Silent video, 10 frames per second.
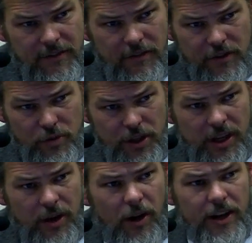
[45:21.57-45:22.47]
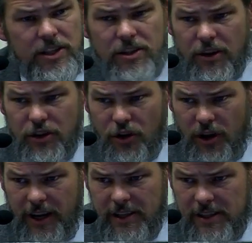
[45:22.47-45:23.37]
If you read Aquinas on
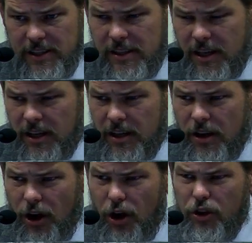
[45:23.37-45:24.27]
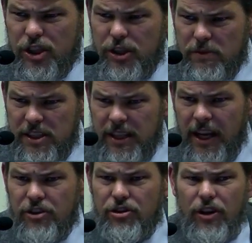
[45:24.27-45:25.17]
grace, all the
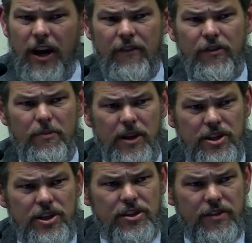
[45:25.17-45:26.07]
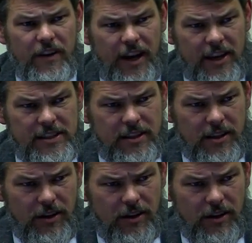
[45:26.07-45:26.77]
substantial affirmations of Augustine